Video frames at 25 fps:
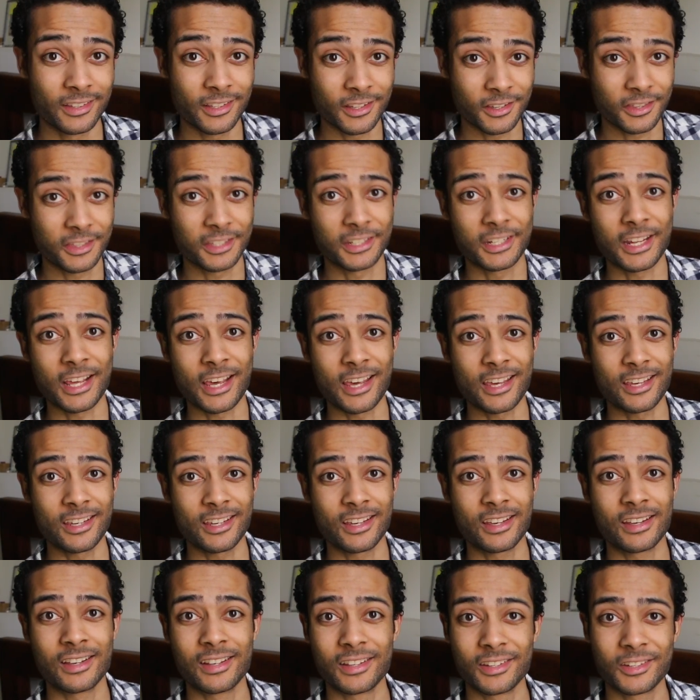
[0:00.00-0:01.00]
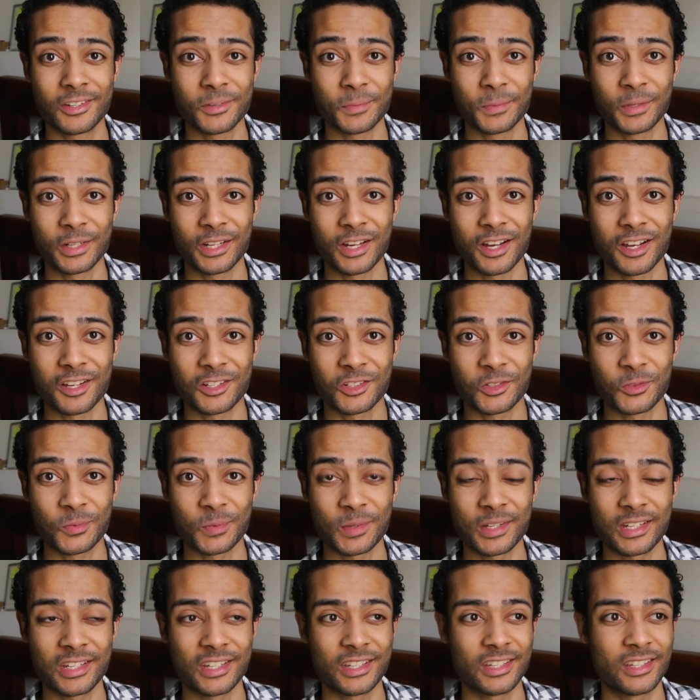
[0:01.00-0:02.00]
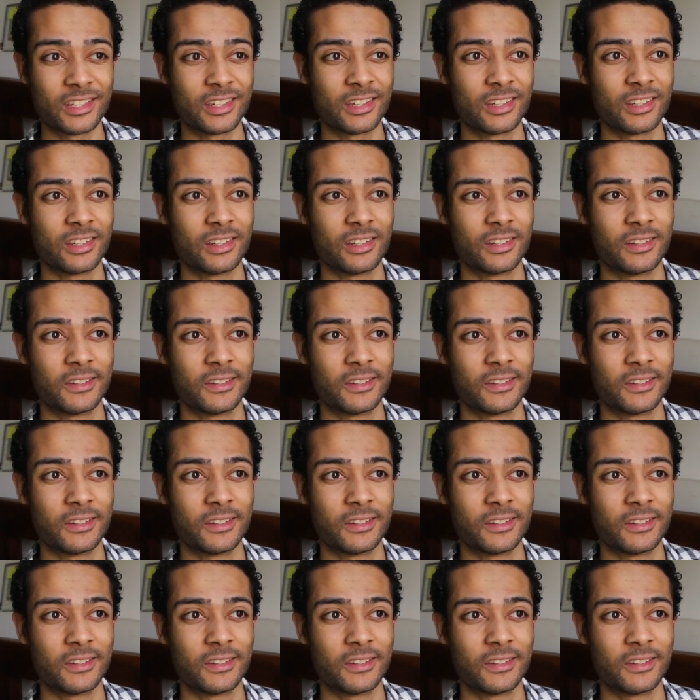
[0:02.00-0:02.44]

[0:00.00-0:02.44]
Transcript: The other day, somebody asked me,